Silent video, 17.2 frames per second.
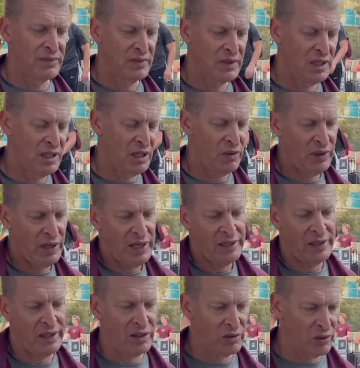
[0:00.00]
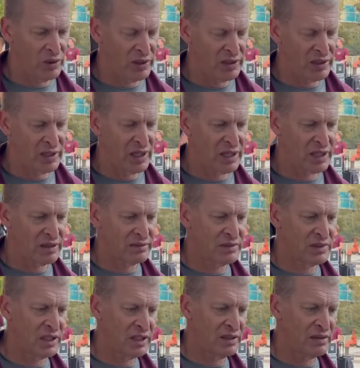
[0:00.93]
You know, we had another one that got
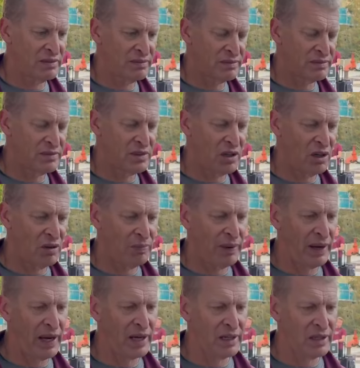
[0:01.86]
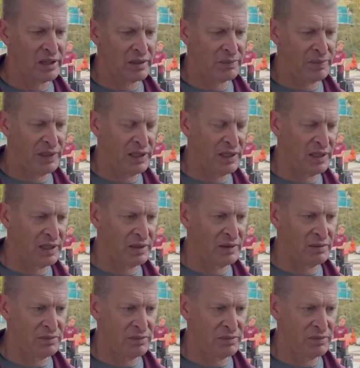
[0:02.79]
called back on a penalty.